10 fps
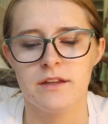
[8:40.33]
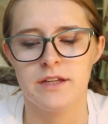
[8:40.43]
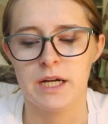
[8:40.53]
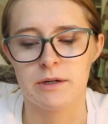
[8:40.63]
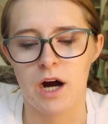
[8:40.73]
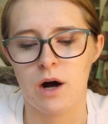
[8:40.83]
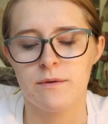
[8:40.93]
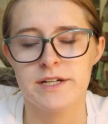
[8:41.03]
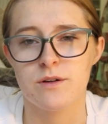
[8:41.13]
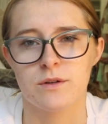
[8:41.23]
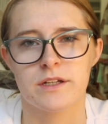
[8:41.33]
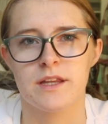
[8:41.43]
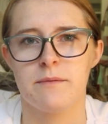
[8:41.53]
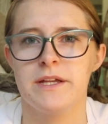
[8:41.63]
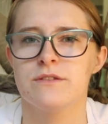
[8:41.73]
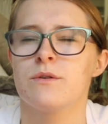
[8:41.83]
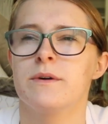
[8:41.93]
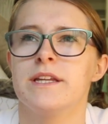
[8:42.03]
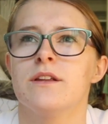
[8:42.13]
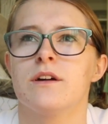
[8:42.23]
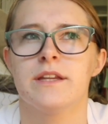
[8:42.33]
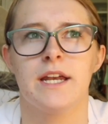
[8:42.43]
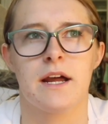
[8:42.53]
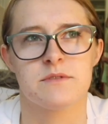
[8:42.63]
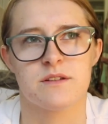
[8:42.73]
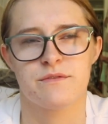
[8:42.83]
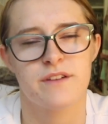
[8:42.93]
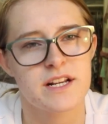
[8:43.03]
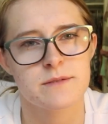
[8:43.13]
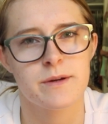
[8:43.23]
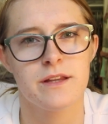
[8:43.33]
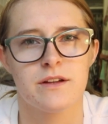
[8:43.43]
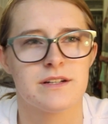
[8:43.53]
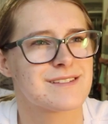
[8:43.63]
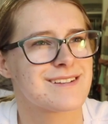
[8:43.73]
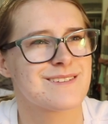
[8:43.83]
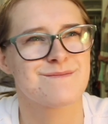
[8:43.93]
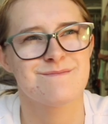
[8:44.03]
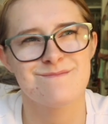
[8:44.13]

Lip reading: They were always older than me, so when they learned that I was a freshman, they're just like,